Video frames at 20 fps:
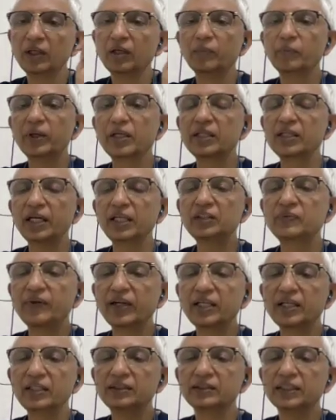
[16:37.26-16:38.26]
But here it's
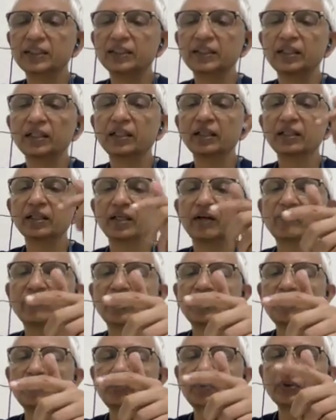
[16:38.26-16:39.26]
very easy. If the
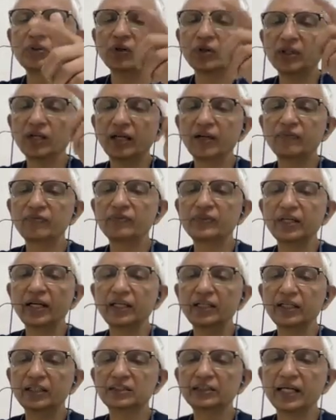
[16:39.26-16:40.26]
tip is on your left side,
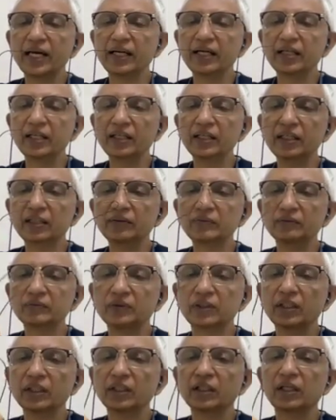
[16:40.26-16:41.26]
it's anterior.
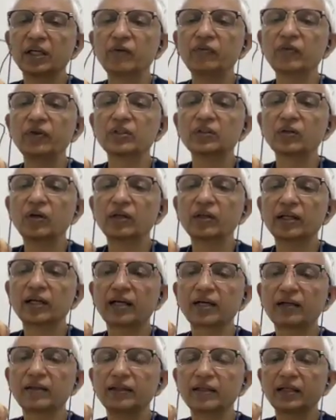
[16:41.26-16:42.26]
If it's on
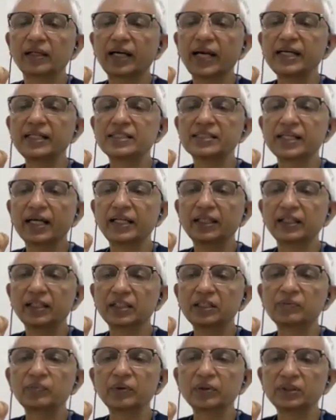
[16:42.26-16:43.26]
the right side,
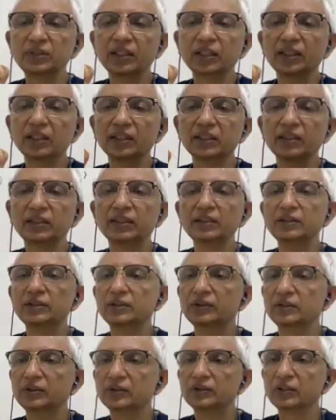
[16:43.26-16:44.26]
it's posterior.
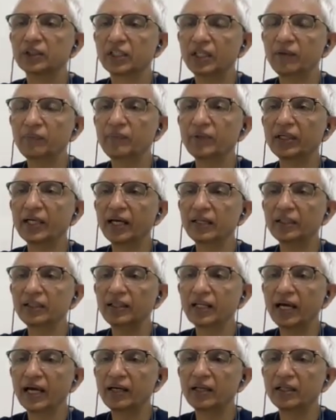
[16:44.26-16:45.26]
So keep the catheter
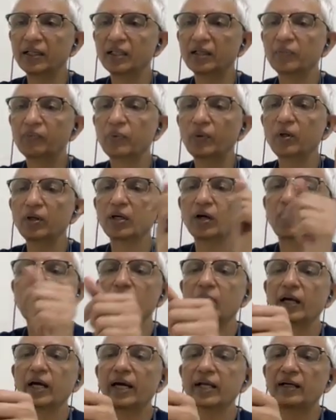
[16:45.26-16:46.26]
anterior, pull down,
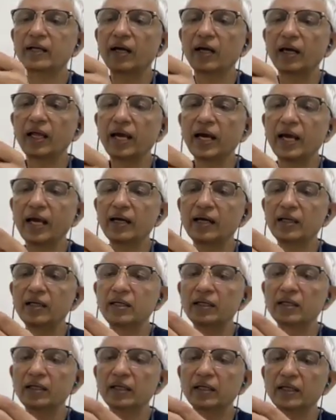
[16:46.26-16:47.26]
and it will
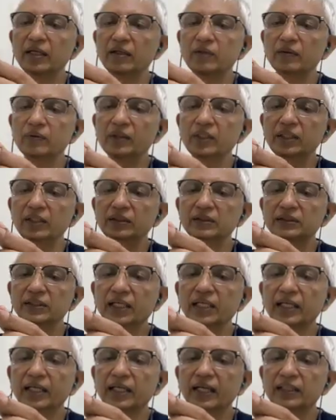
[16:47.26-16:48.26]
enter into the
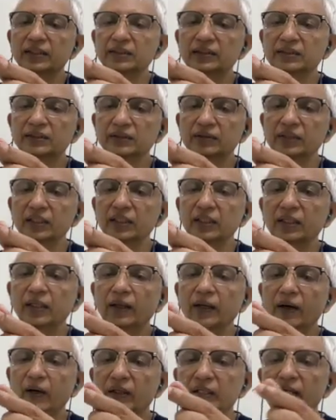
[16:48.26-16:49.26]
celiac axis, okay,
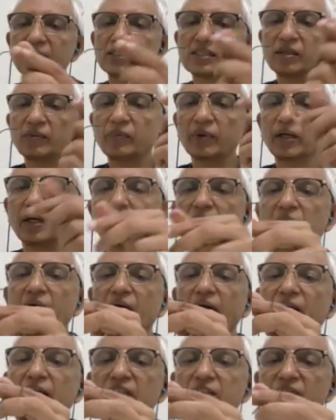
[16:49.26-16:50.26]
or the SMA.
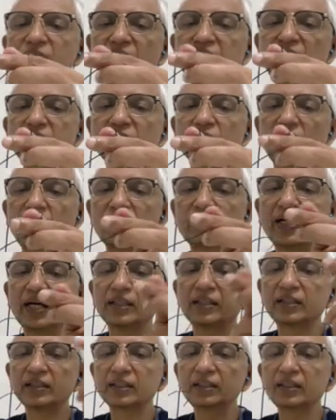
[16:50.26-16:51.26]
And it's a very soft
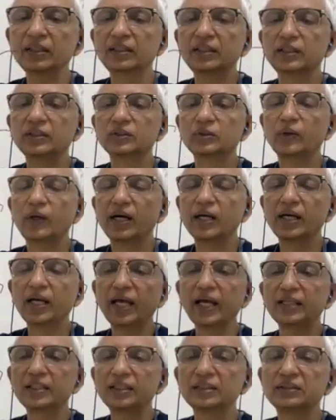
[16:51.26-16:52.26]
catheter. So
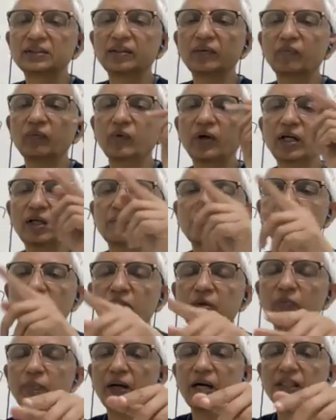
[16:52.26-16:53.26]
unlike the SIM1, when
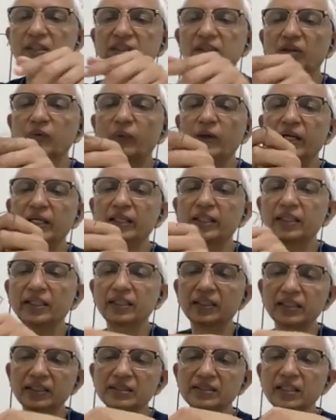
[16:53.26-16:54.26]
you pass the wire,
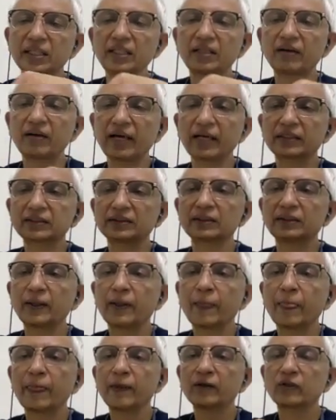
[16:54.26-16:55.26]
it easily tracks.
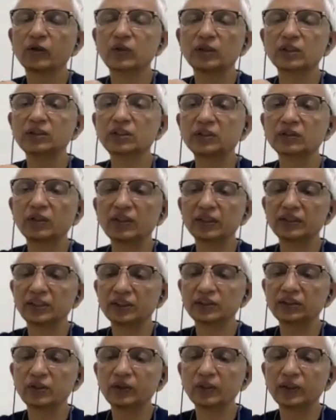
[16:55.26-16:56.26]
So this is called a
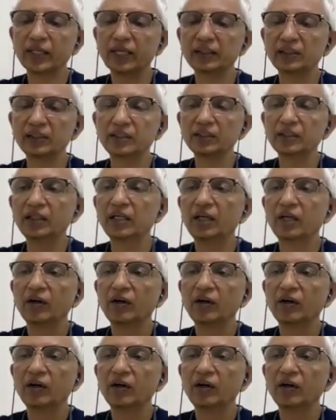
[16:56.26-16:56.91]
Yashiro catheter.